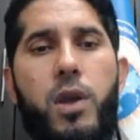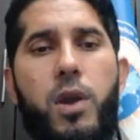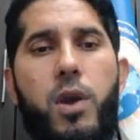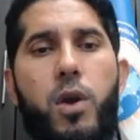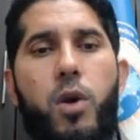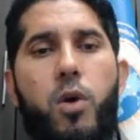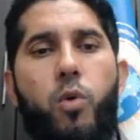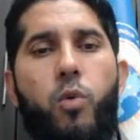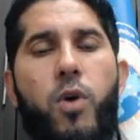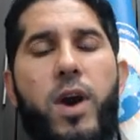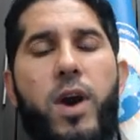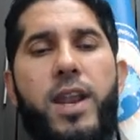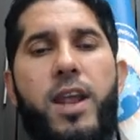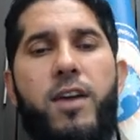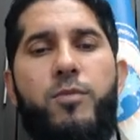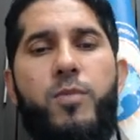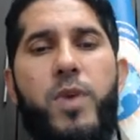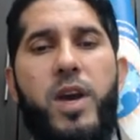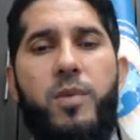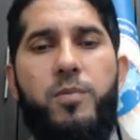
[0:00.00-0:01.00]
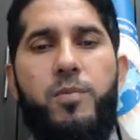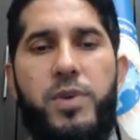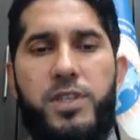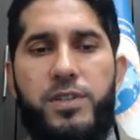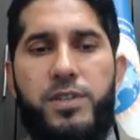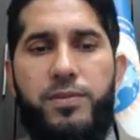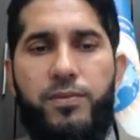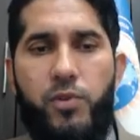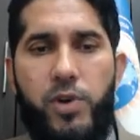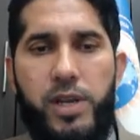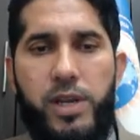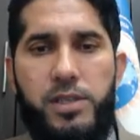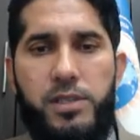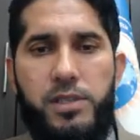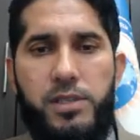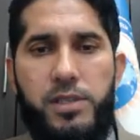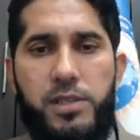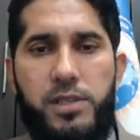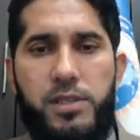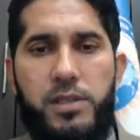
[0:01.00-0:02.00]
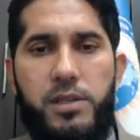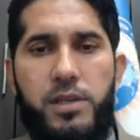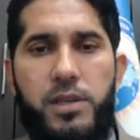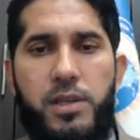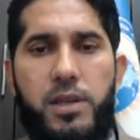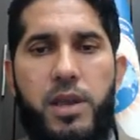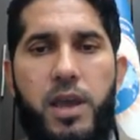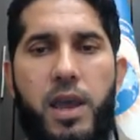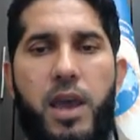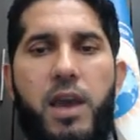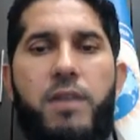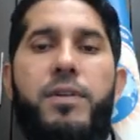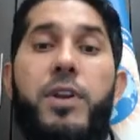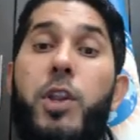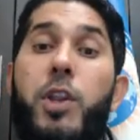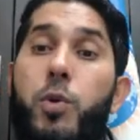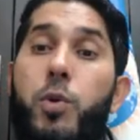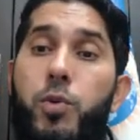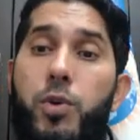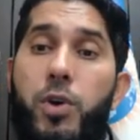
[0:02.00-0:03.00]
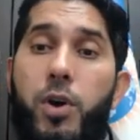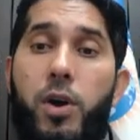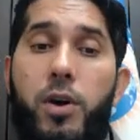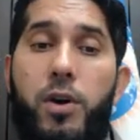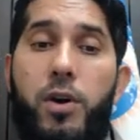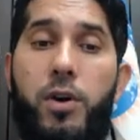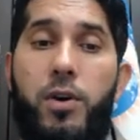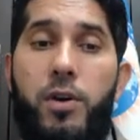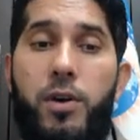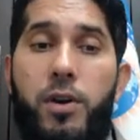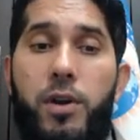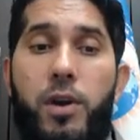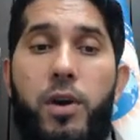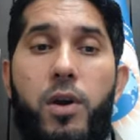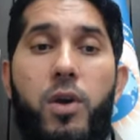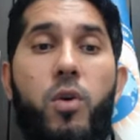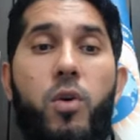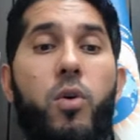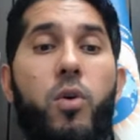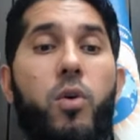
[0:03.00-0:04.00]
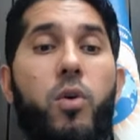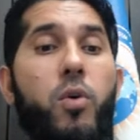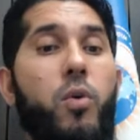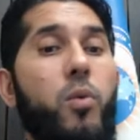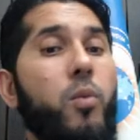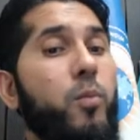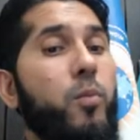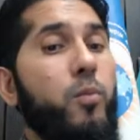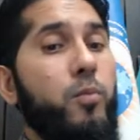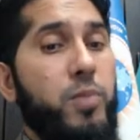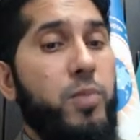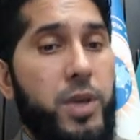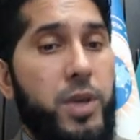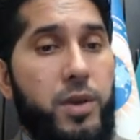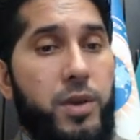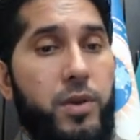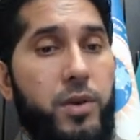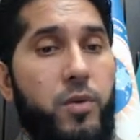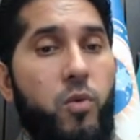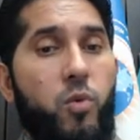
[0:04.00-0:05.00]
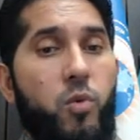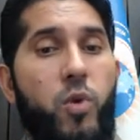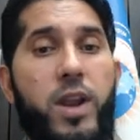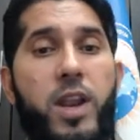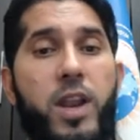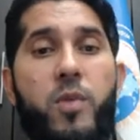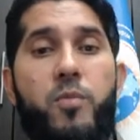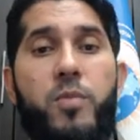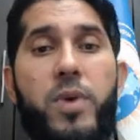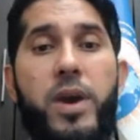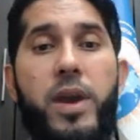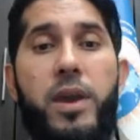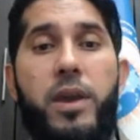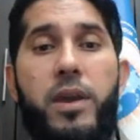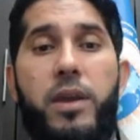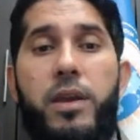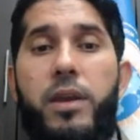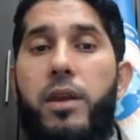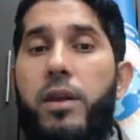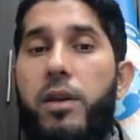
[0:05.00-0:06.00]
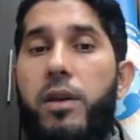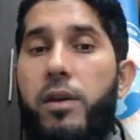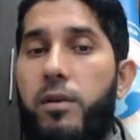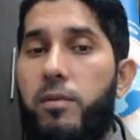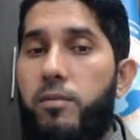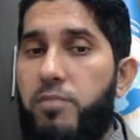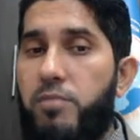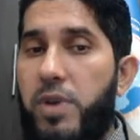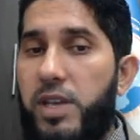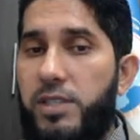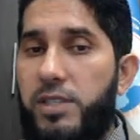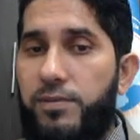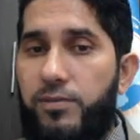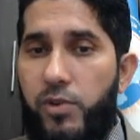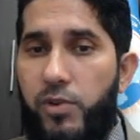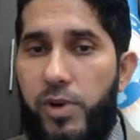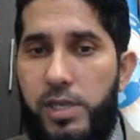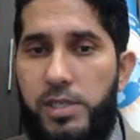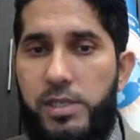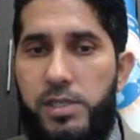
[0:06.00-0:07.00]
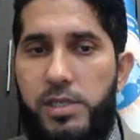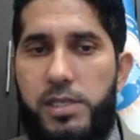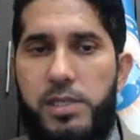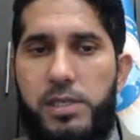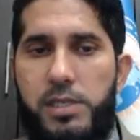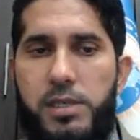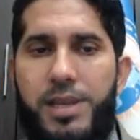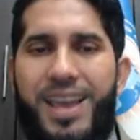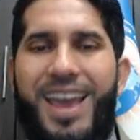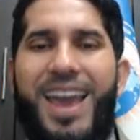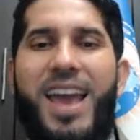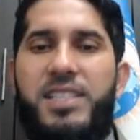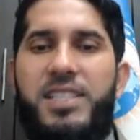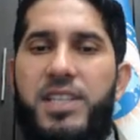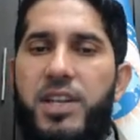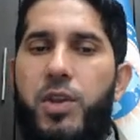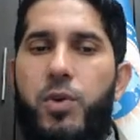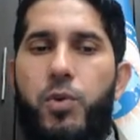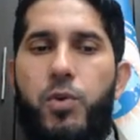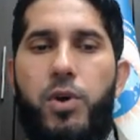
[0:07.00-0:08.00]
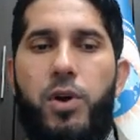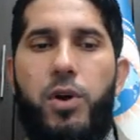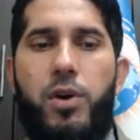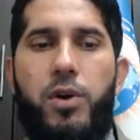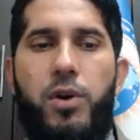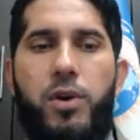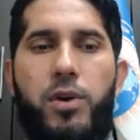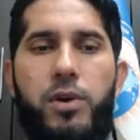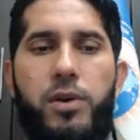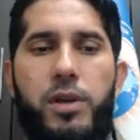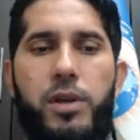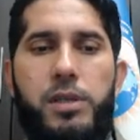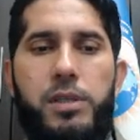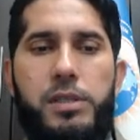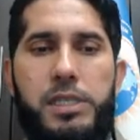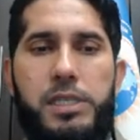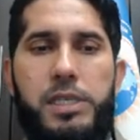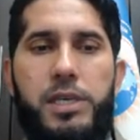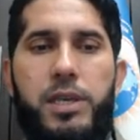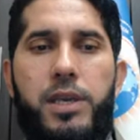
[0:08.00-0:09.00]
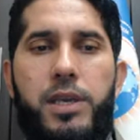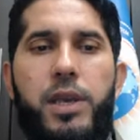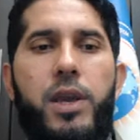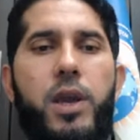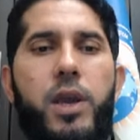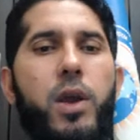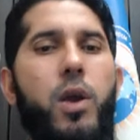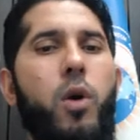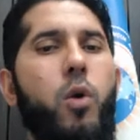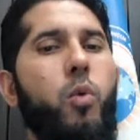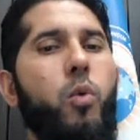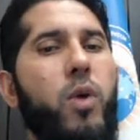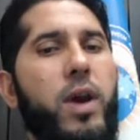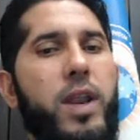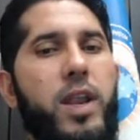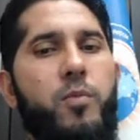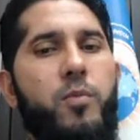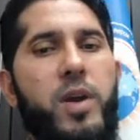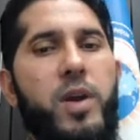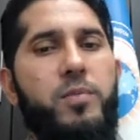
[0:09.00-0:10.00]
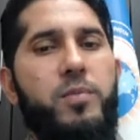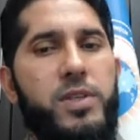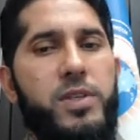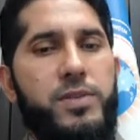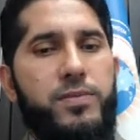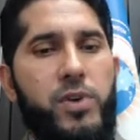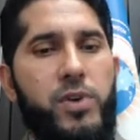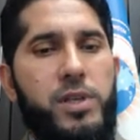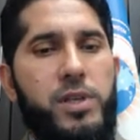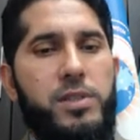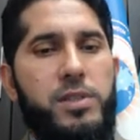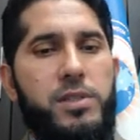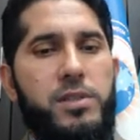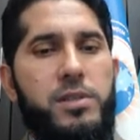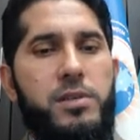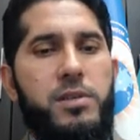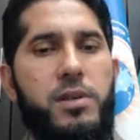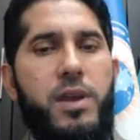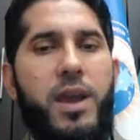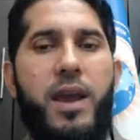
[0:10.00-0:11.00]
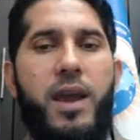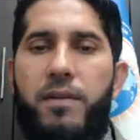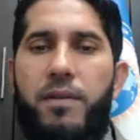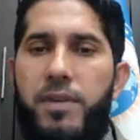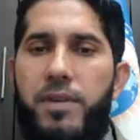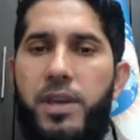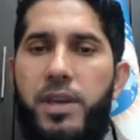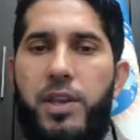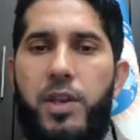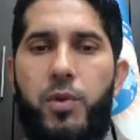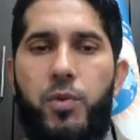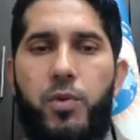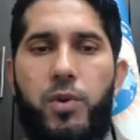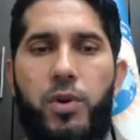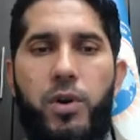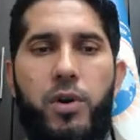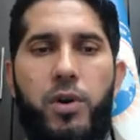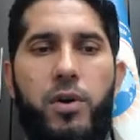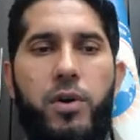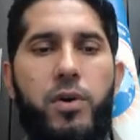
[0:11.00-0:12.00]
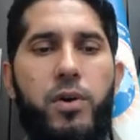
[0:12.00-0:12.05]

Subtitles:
one of my best friends have a new car. B, one of my best friends has a new car. C, one of my best friends having a new car.